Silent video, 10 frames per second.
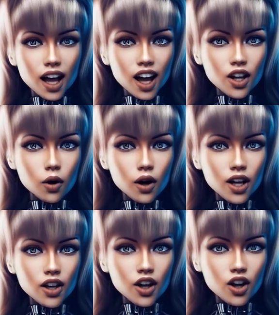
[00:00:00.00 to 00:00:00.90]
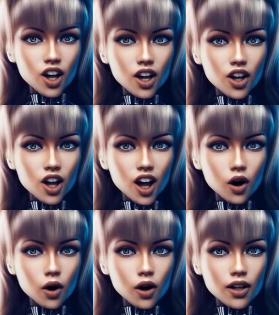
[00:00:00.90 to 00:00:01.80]
2. Psychological
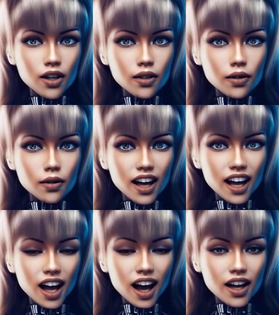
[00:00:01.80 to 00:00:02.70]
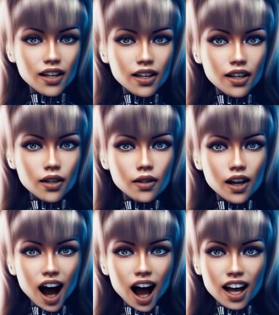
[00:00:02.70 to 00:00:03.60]
strain. While the prospect of
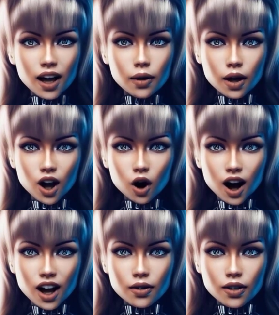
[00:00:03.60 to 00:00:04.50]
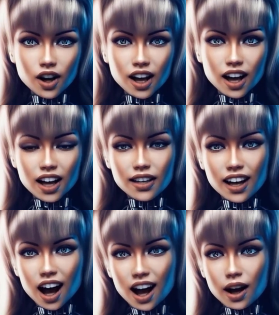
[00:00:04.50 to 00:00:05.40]
isolation is daunting,
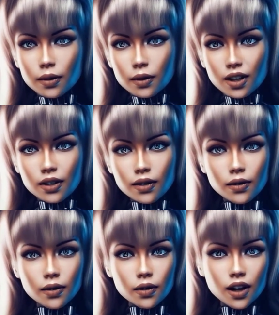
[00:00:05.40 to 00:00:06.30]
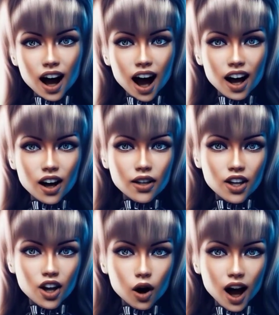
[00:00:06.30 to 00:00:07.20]
astronauts are selected for their mental
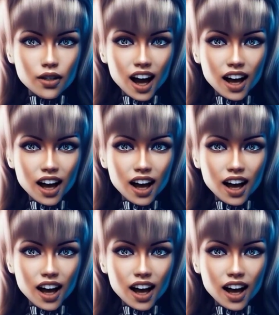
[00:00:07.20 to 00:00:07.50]
fortitude.